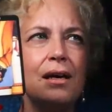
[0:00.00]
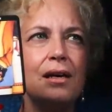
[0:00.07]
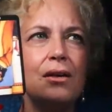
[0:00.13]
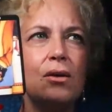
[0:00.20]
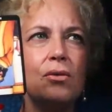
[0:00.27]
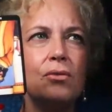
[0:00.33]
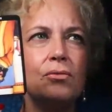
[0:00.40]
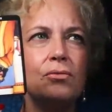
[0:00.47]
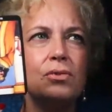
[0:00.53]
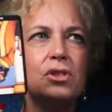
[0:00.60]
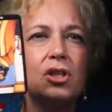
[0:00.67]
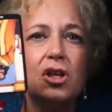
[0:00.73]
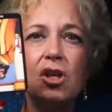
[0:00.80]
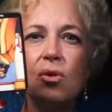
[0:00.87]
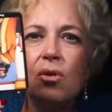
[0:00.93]
you know,
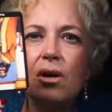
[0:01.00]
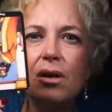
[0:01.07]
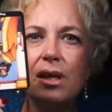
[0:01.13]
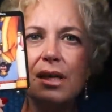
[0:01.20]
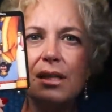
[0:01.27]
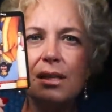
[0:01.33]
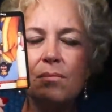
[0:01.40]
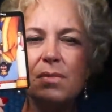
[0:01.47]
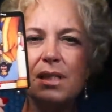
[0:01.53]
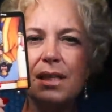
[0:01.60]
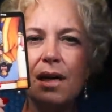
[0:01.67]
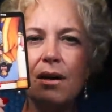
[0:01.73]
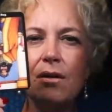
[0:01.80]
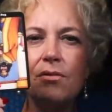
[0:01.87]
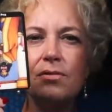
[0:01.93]
securing
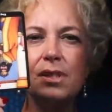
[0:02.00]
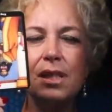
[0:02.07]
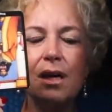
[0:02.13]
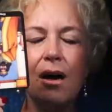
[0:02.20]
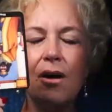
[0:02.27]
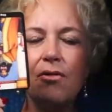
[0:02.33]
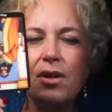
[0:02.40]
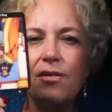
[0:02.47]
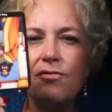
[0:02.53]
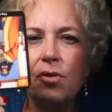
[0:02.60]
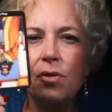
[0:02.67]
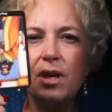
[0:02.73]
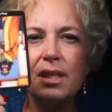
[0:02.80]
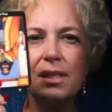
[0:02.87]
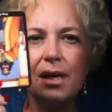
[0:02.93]
themselves, and all they
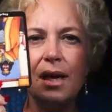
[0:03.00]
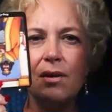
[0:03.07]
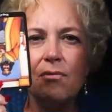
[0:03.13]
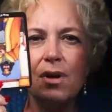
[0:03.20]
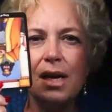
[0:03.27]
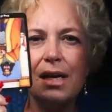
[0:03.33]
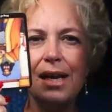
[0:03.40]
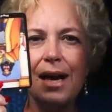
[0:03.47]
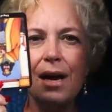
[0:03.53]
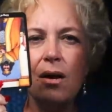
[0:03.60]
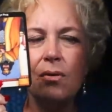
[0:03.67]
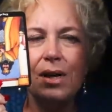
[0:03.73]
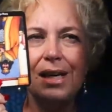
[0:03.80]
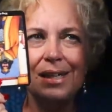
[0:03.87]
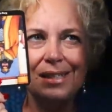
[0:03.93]
focus on right
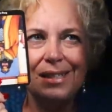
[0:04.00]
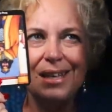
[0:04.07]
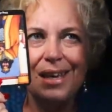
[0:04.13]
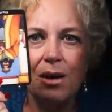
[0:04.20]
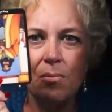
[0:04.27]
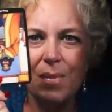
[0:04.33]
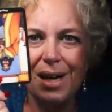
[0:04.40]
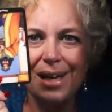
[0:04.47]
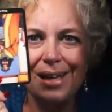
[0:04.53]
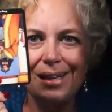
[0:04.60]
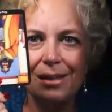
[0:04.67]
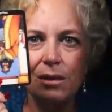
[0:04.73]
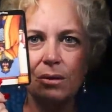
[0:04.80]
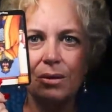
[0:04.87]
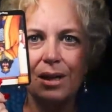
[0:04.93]
now is their
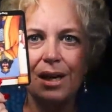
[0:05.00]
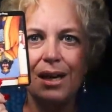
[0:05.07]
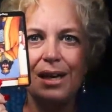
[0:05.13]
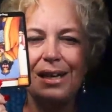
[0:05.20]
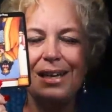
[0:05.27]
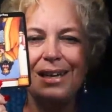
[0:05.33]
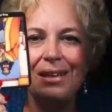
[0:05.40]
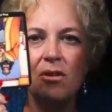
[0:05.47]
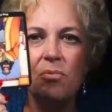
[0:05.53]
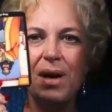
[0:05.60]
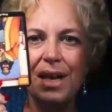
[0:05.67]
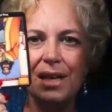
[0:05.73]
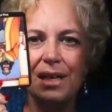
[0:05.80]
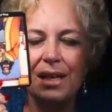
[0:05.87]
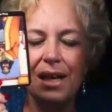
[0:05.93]
money, okay, in their
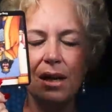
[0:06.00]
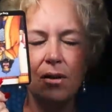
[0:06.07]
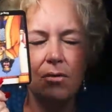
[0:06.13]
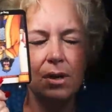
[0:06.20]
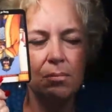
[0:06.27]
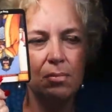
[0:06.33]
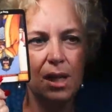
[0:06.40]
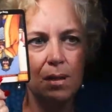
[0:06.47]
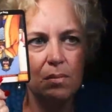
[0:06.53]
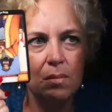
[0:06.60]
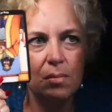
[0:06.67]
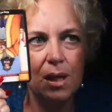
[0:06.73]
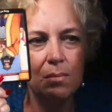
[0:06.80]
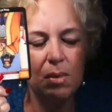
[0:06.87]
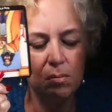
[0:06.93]
bank account, and blah, blah,
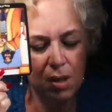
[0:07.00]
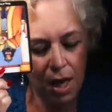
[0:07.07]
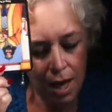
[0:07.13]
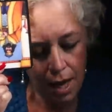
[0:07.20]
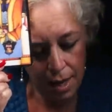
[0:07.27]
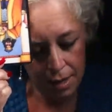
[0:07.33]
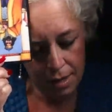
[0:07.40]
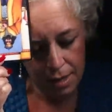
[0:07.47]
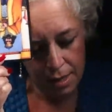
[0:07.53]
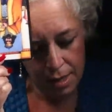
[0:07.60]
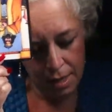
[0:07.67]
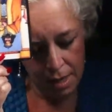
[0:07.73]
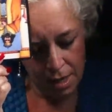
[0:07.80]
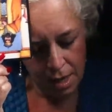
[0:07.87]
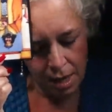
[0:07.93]
blah, blah, blah.
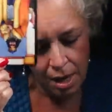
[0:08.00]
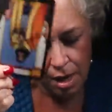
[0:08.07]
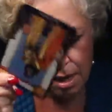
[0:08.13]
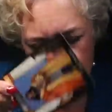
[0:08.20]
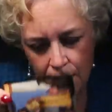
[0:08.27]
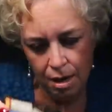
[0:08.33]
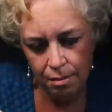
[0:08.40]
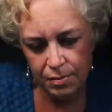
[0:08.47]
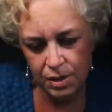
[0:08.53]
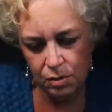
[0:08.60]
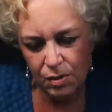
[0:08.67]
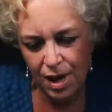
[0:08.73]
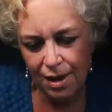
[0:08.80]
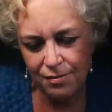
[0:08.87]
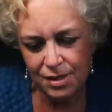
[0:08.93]
Um, so
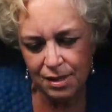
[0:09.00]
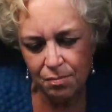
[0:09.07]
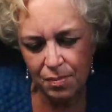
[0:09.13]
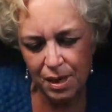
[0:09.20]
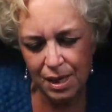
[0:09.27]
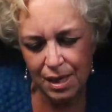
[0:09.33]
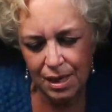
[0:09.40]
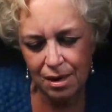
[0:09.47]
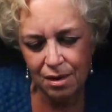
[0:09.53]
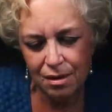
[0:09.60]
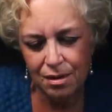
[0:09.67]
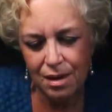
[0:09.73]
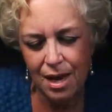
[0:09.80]
we have somebody here